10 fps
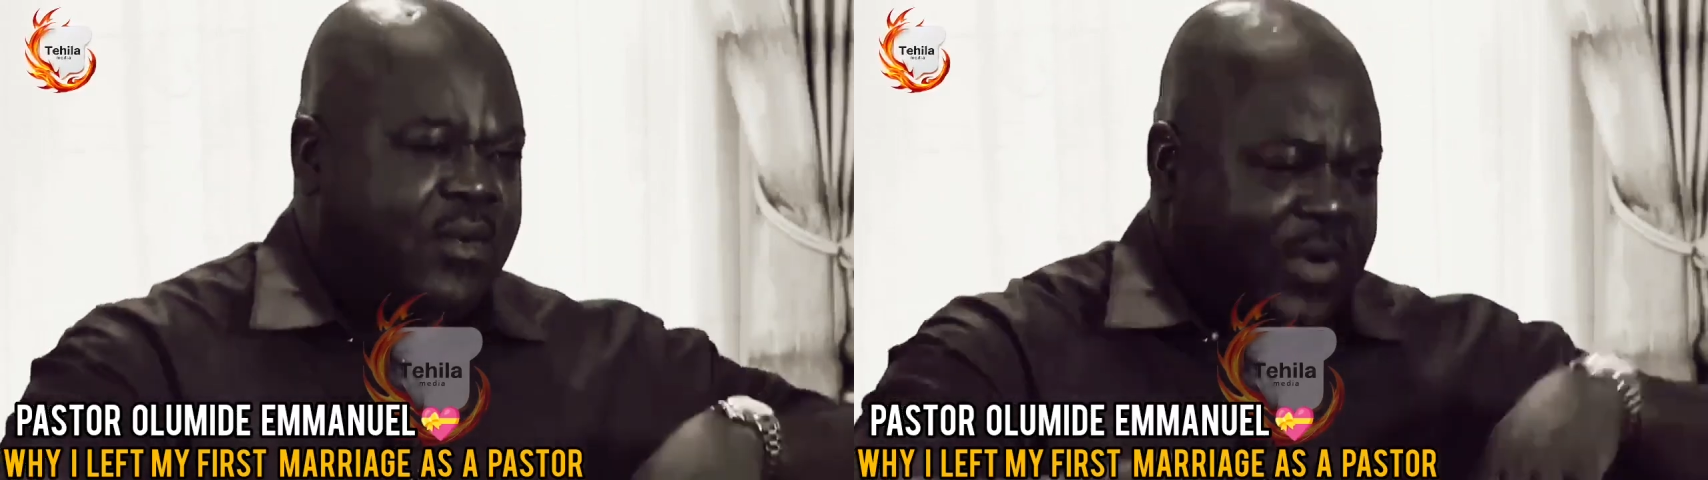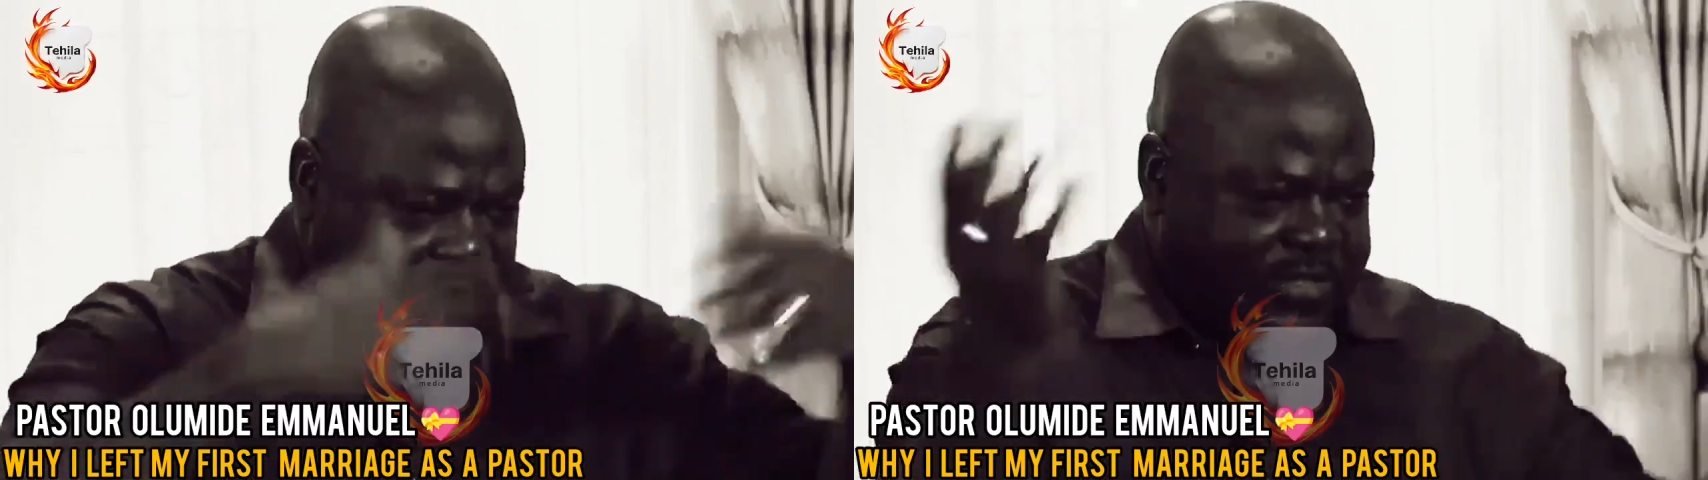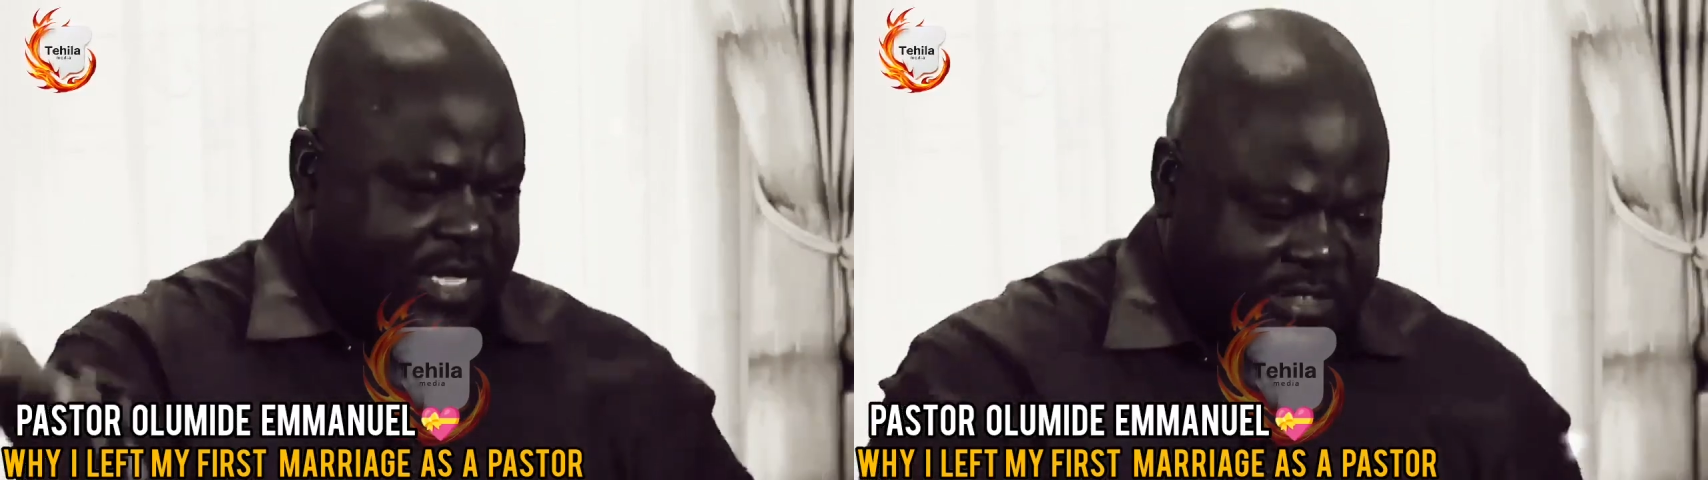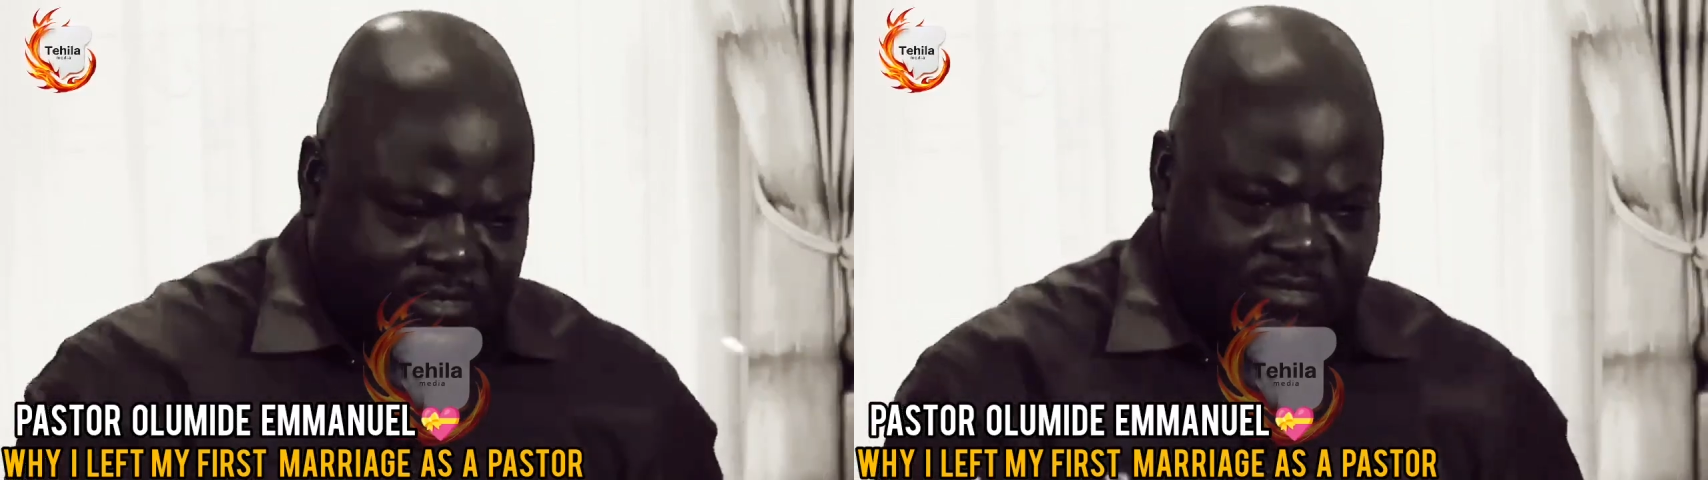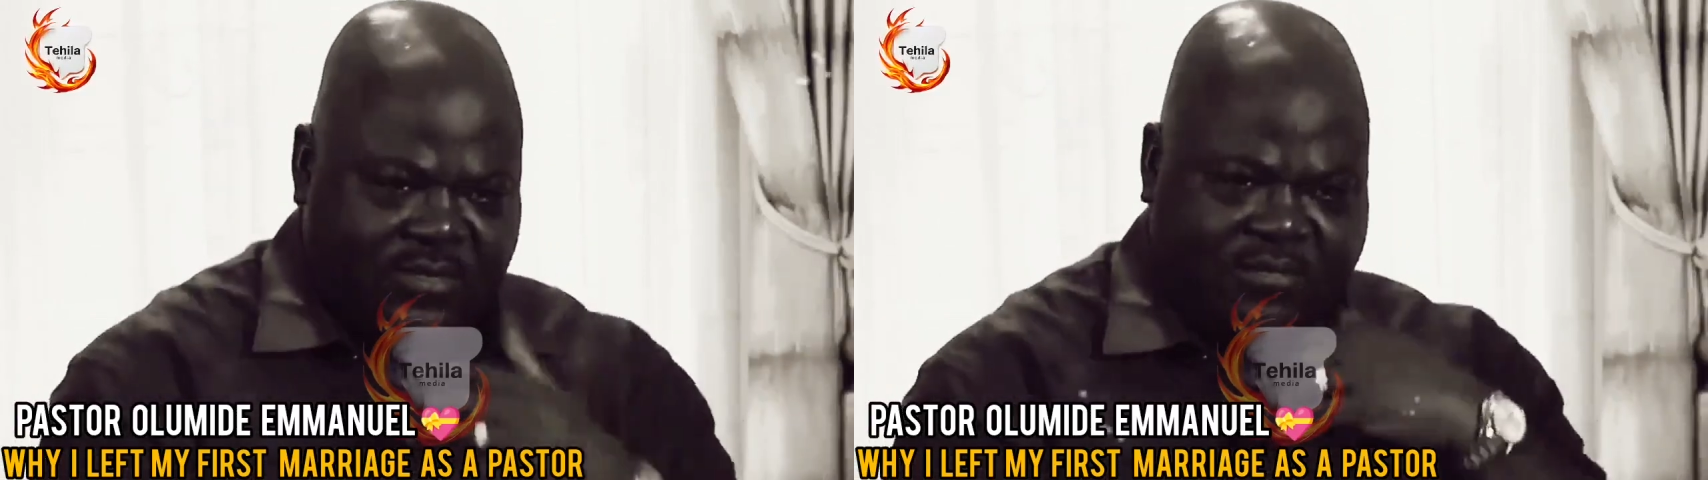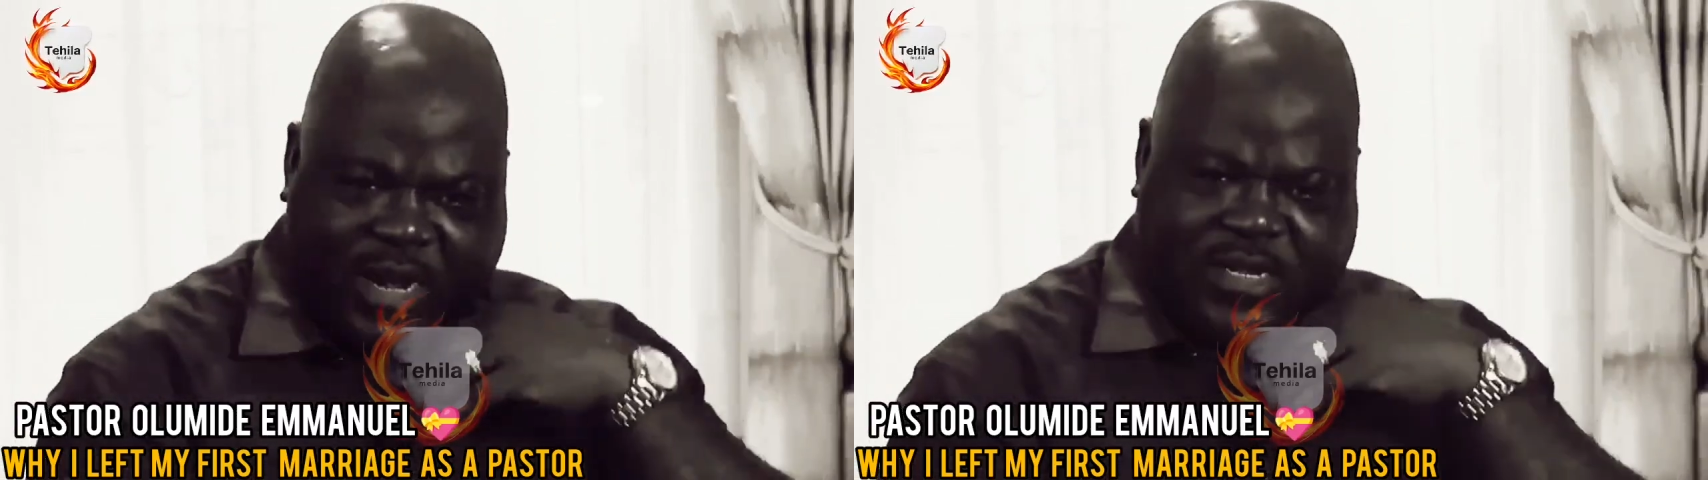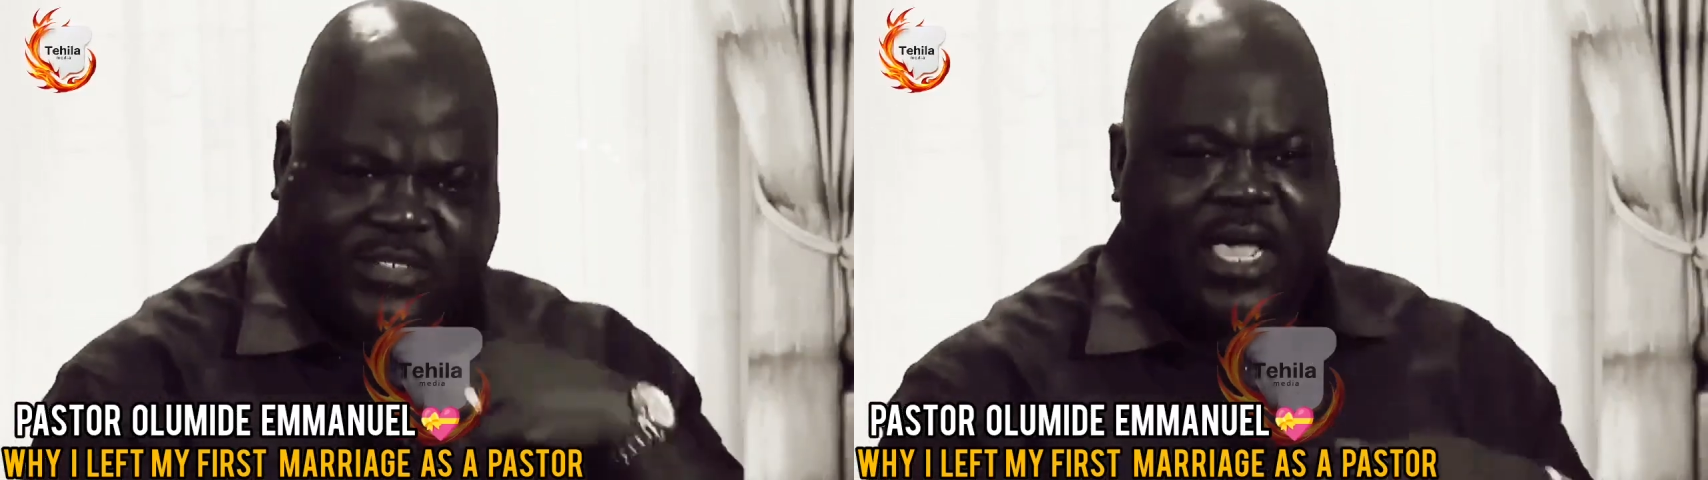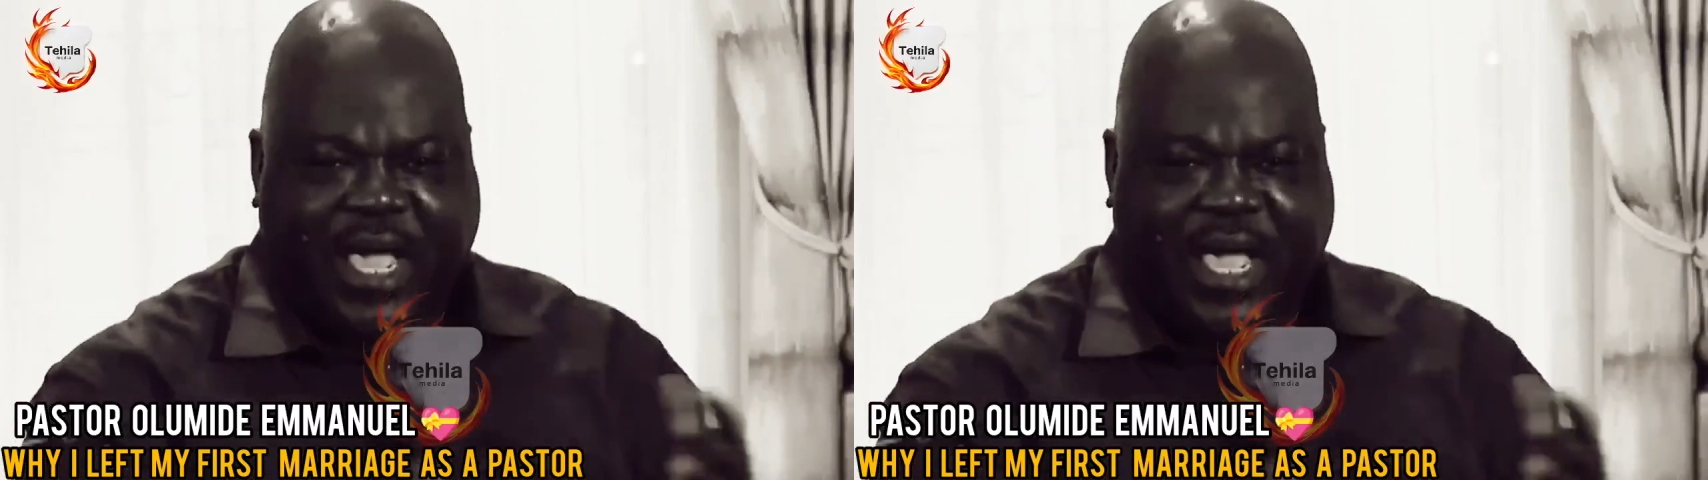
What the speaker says: when I was getting married, he said,